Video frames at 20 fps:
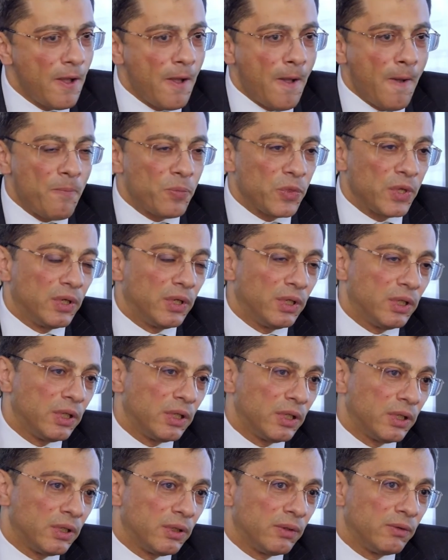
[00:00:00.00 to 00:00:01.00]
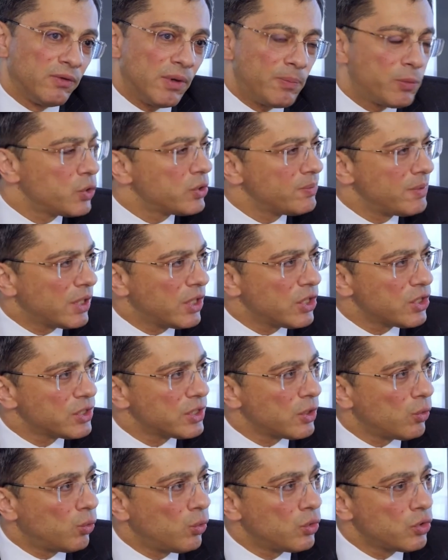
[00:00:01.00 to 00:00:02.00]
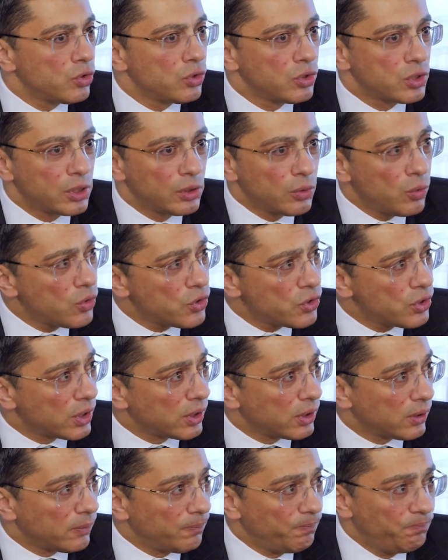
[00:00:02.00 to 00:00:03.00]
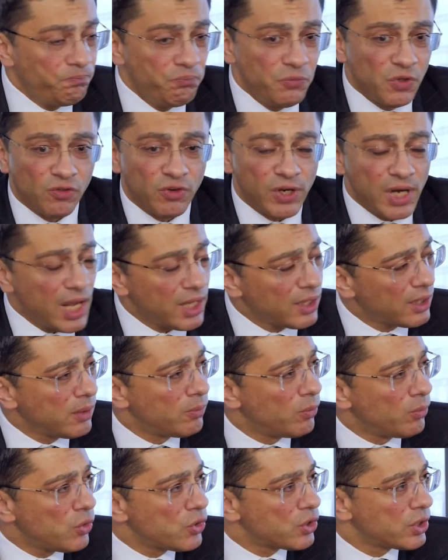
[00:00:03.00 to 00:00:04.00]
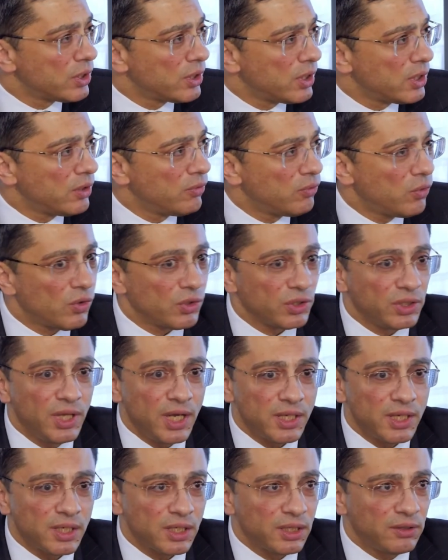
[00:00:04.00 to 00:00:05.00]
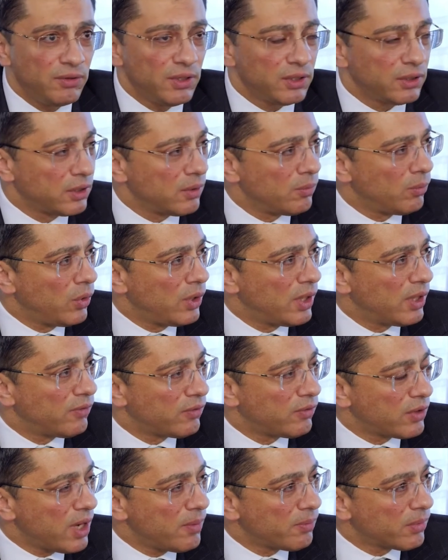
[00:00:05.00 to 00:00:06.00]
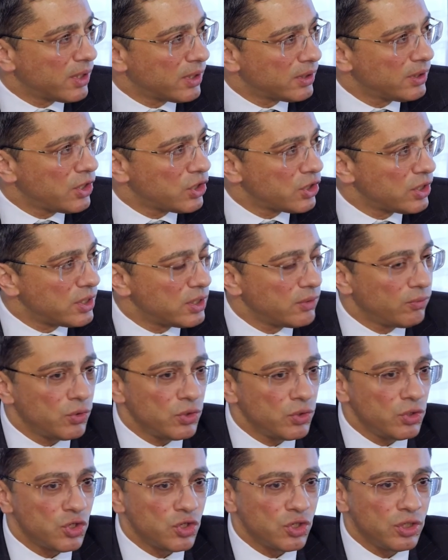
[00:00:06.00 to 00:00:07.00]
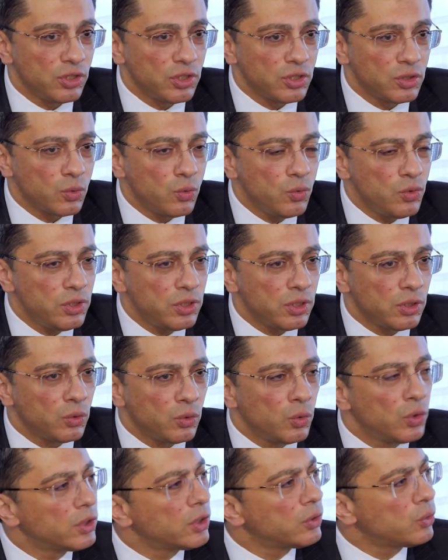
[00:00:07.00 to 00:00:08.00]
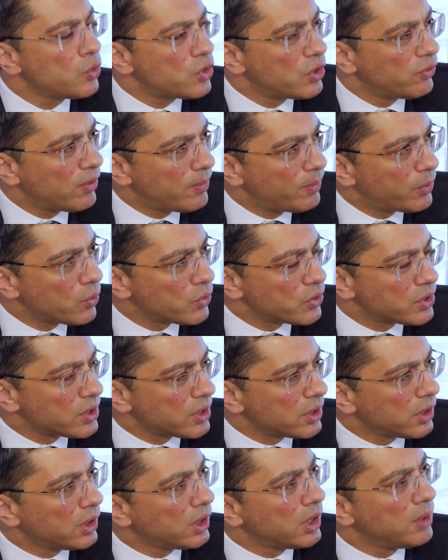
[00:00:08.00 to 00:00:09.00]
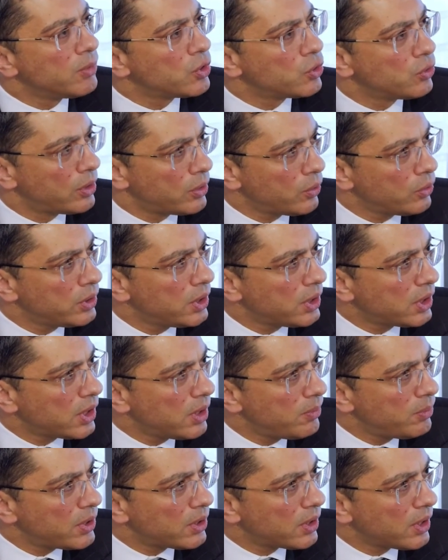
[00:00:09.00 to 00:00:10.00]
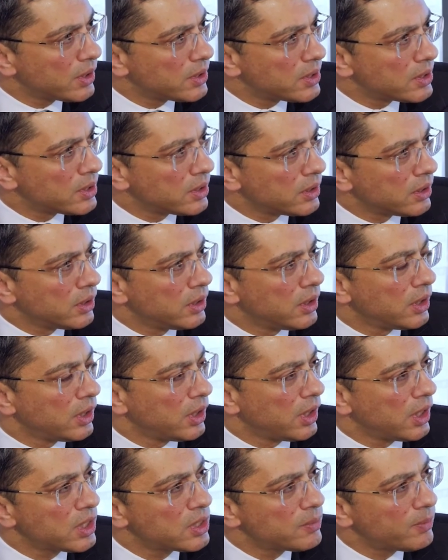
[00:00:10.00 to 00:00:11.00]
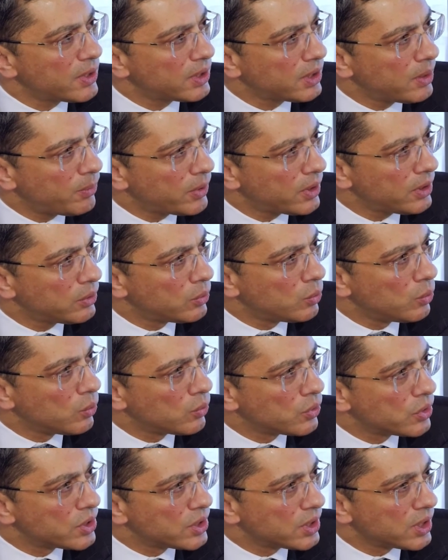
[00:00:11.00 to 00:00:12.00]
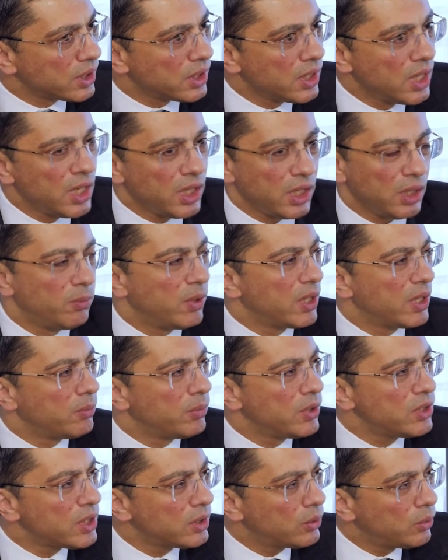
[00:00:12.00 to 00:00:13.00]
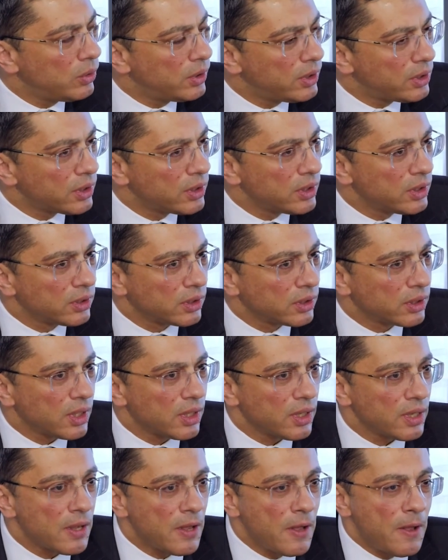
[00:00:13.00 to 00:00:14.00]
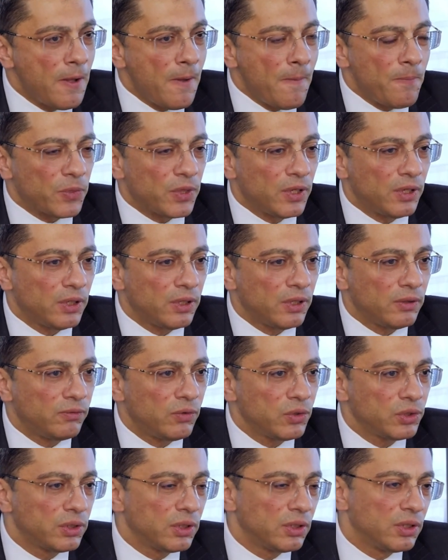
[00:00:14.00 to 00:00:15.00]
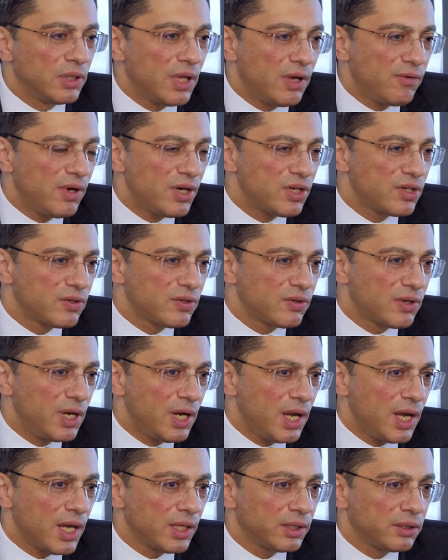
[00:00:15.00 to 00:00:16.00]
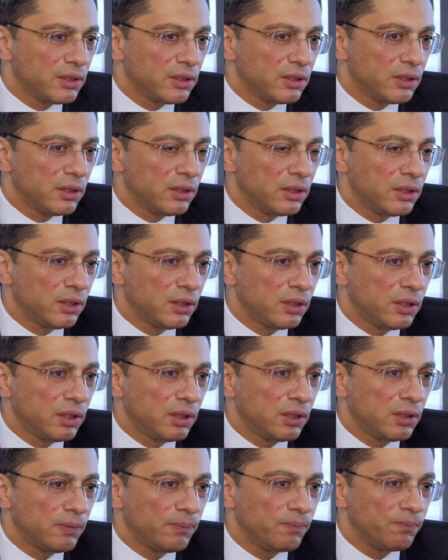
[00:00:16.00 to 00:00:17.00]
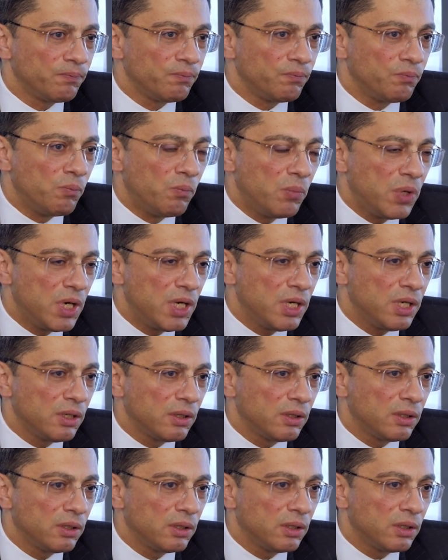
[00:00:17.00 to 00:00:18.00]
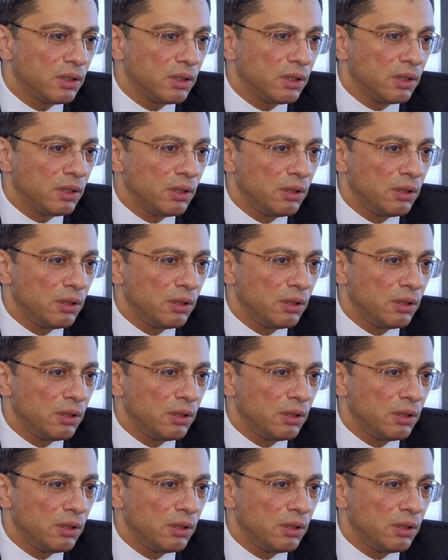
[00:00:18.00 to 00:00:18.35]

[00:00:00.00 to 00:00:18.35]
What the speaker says: I understand this is a decision that is not changed every year. So we need some kind of long-term solution, and I understand maybe this session will not yield the final answer, but it's all about fighting for the share of the market, about competition.